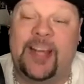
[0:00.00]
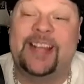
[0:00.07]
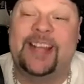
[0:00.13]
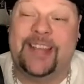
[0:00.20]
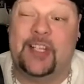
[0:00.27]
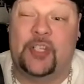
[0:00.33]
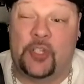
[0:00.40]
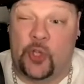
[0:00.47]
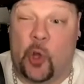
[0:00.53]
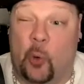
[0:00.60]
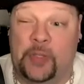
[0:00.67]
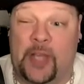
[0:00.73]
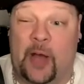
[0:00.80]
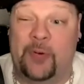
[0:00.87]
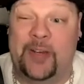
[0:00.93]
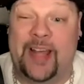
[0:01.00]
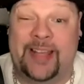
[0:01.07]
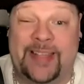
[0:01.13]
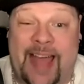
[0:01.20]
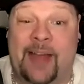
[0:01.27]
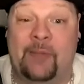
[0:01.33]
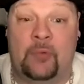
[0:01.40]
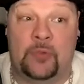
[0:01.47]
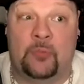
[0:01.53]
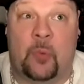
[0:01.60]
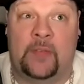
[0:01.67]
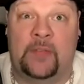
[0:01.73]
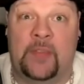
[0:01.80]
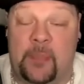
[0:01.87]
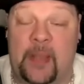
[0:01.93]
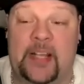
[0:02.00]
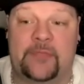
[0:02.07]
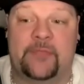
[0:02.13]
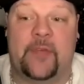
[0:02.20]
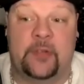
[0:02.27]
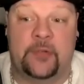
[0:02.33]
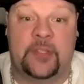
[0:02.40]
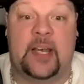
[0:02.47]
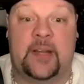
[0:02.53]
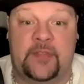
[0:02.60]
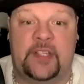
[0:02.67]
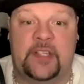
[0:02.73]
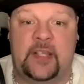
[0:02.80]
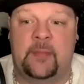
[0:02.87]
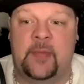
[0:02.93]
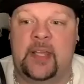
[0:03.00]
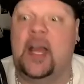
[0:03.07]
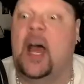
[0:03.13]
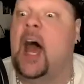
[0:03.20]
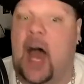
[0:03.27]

They sold out, and that was one of the biggest venues that I've seen them in.